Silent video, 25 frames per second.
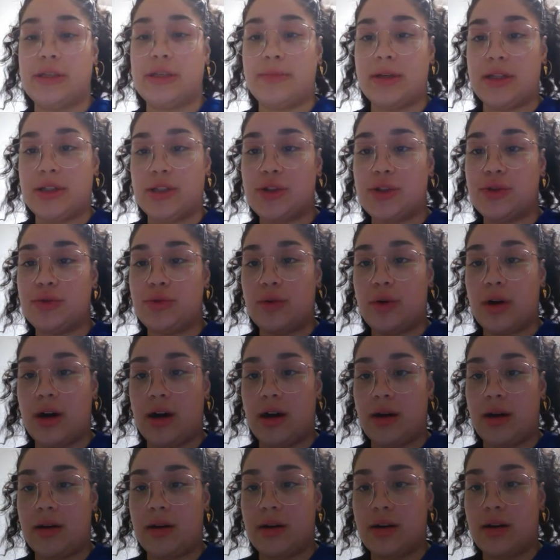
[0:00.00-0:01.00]
them into
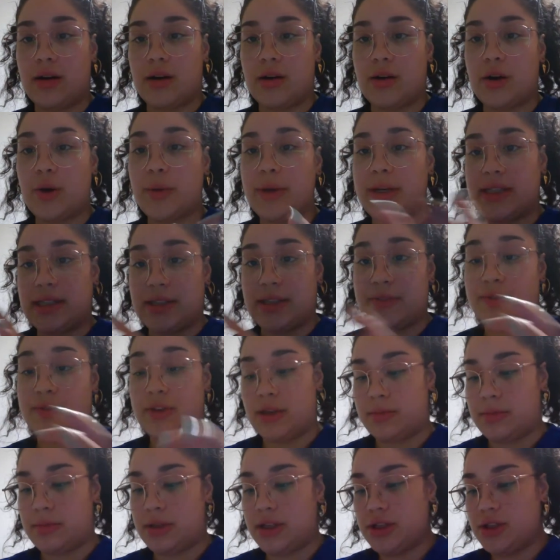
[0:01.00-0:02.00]
a cohesive
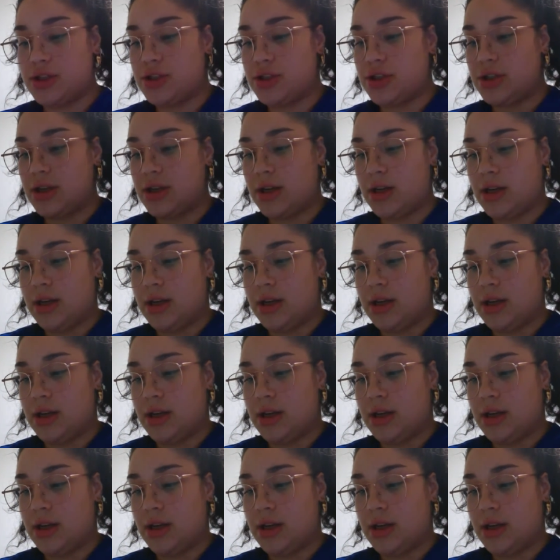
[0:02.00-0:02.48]
image?